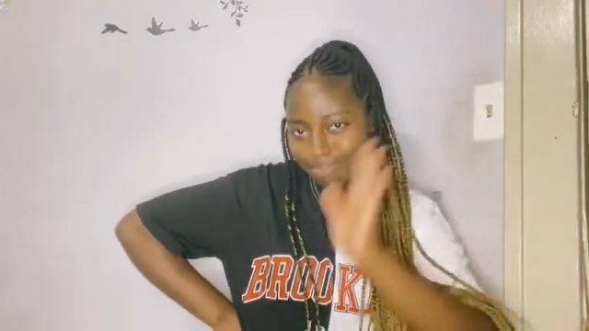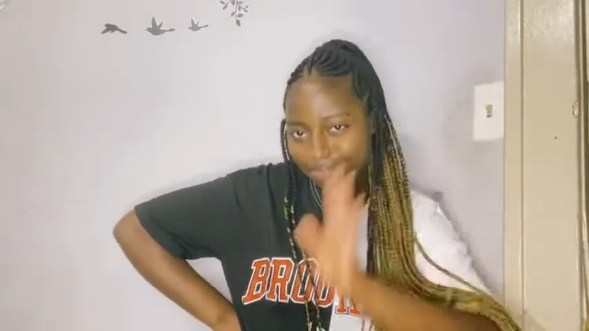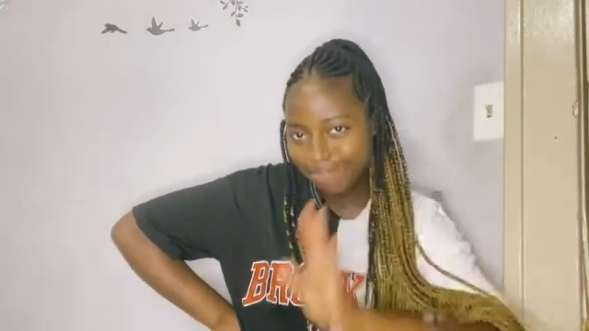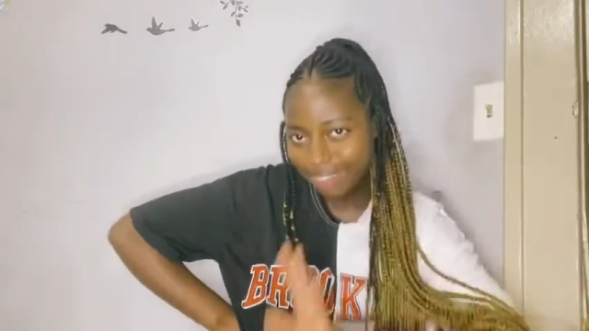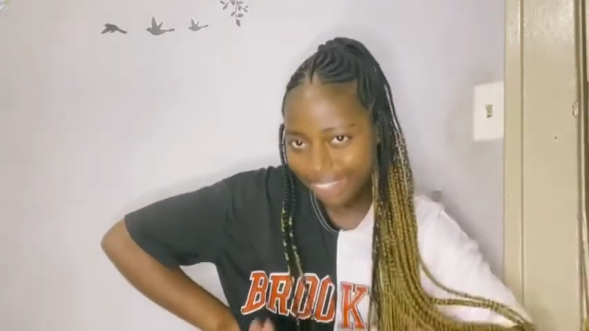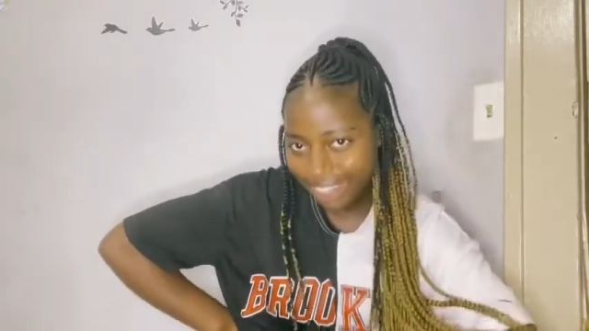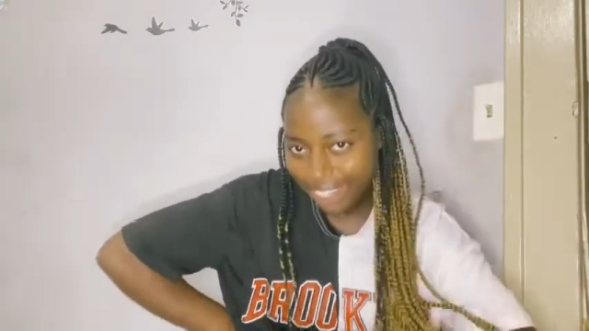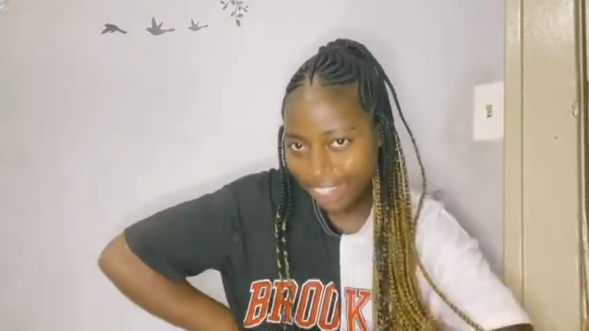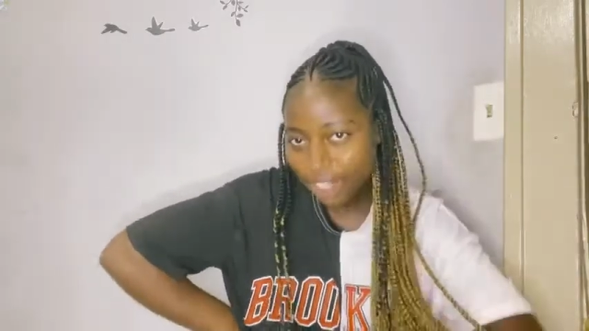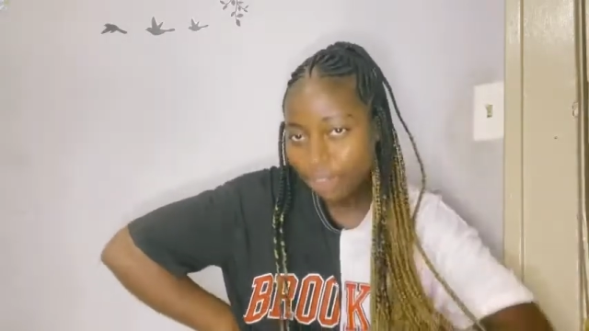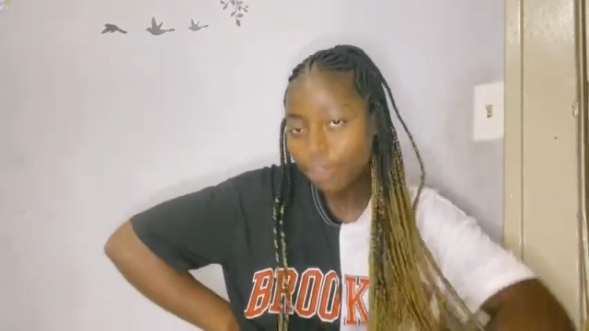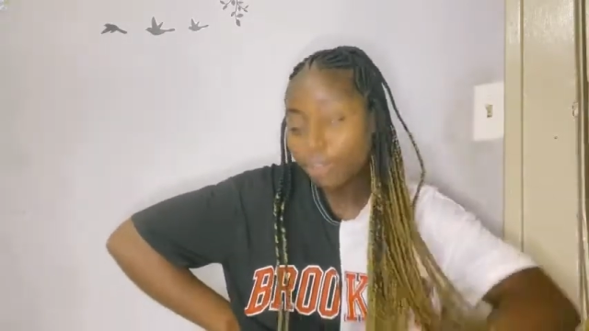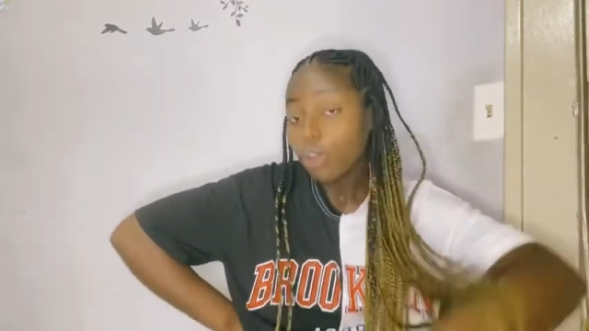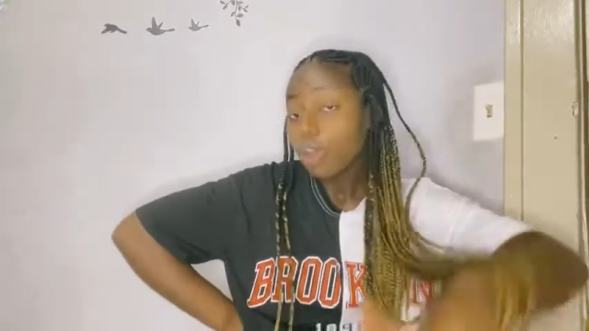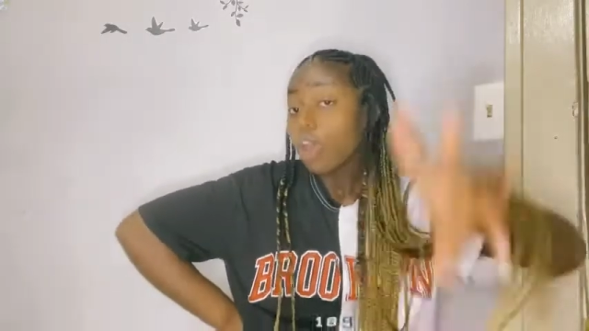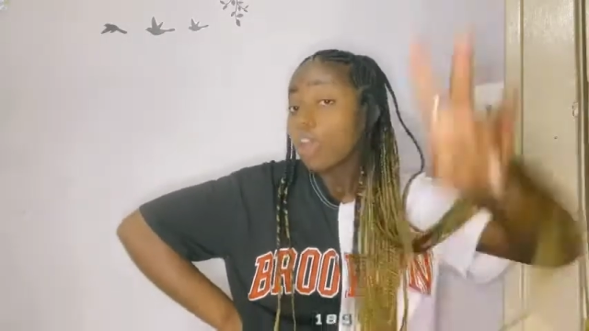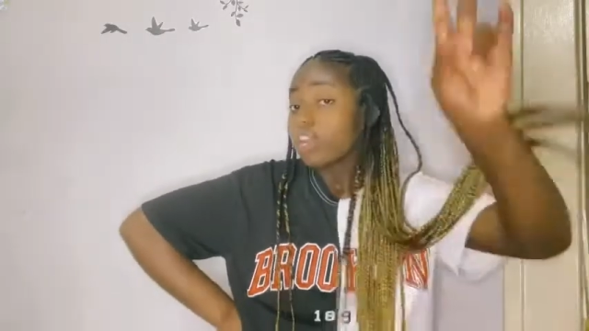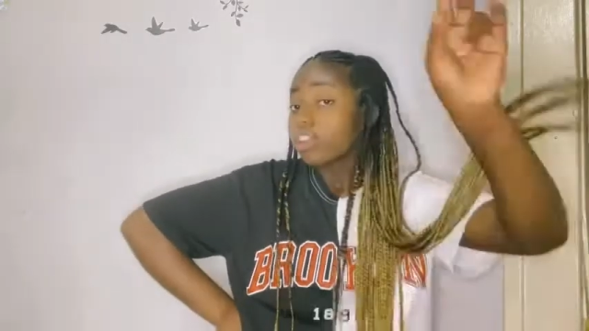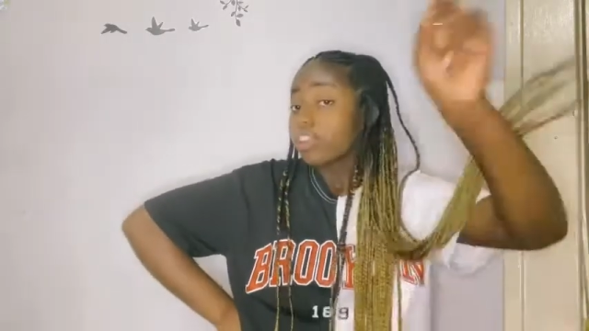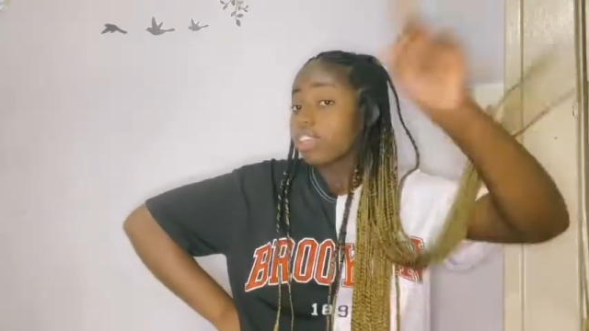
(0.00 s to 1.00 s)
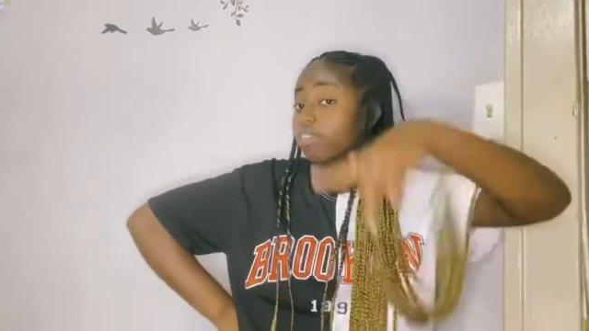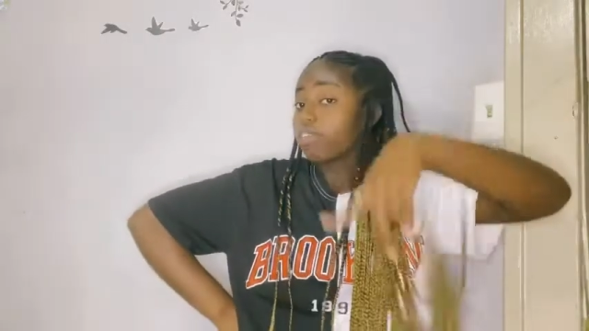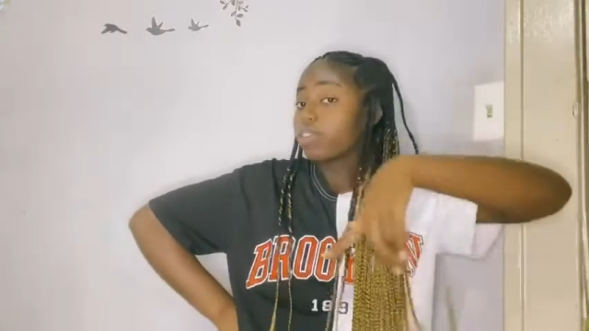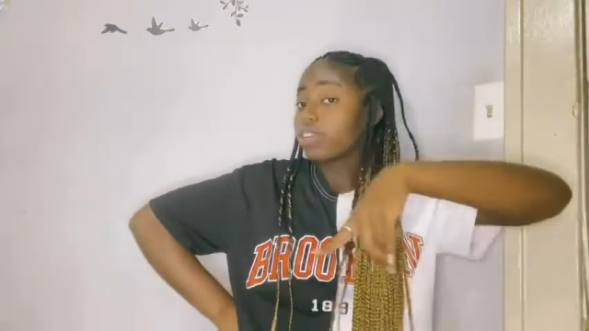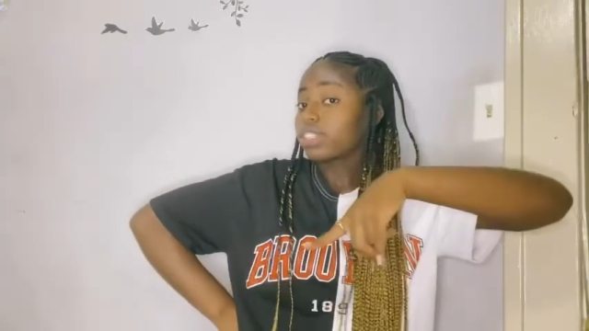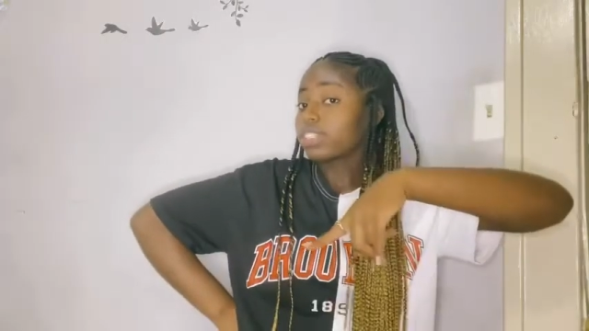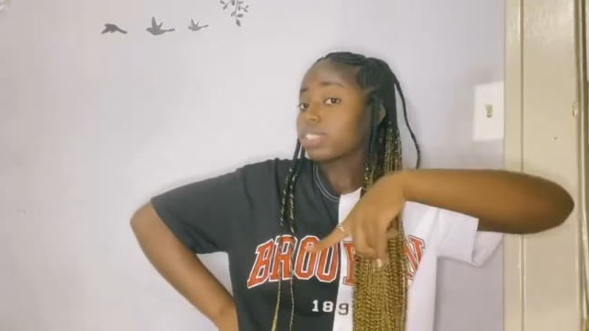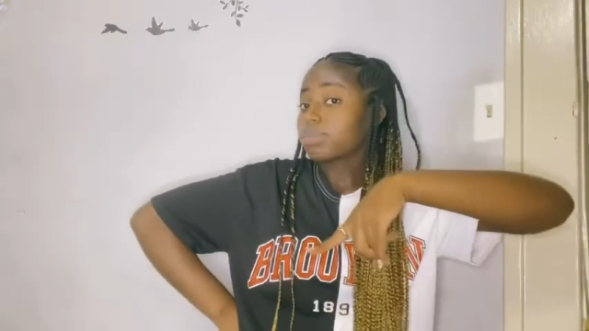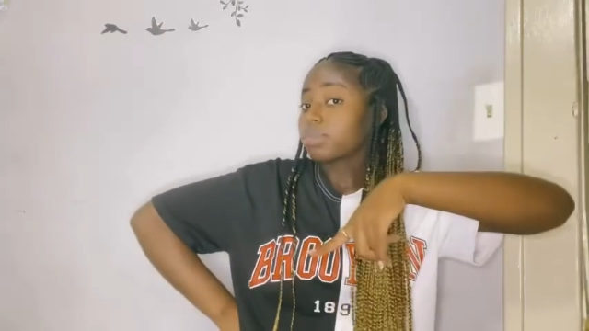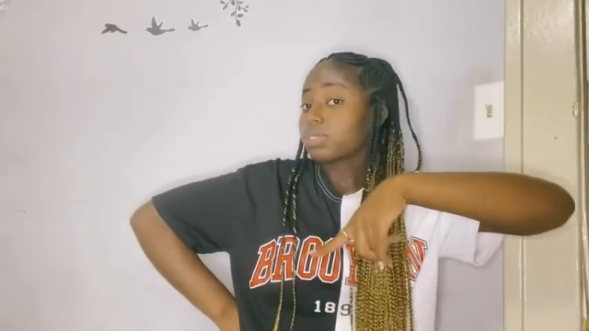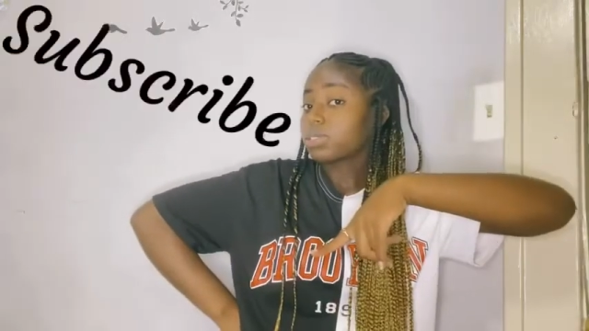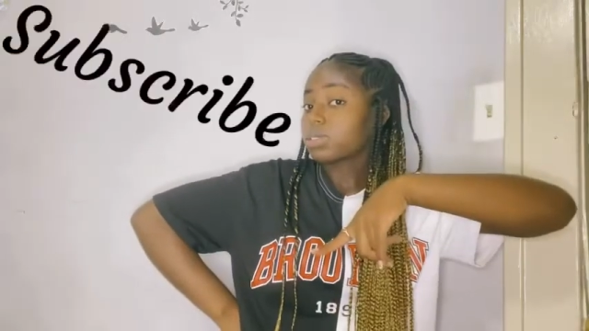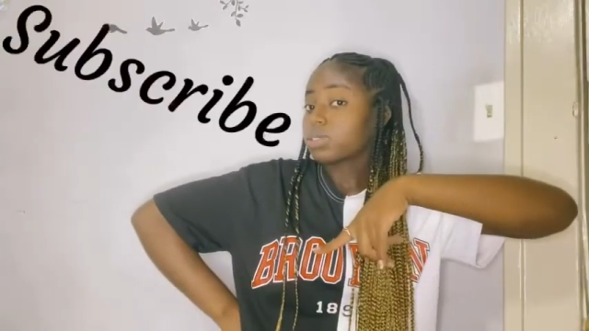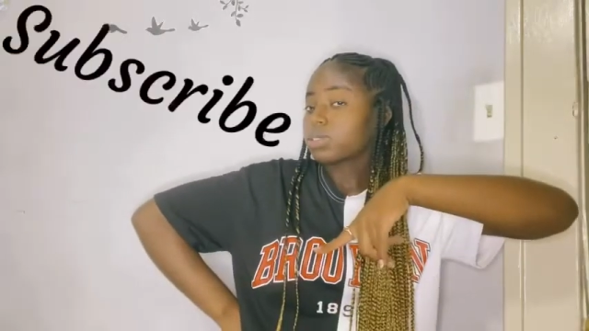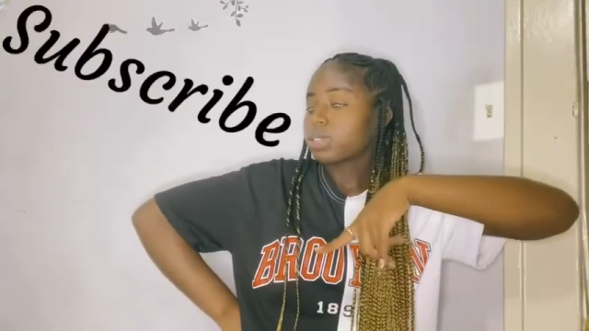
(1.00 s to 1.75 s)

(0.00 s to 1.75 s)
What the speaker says: Thank you. Thank you for watching, Mr.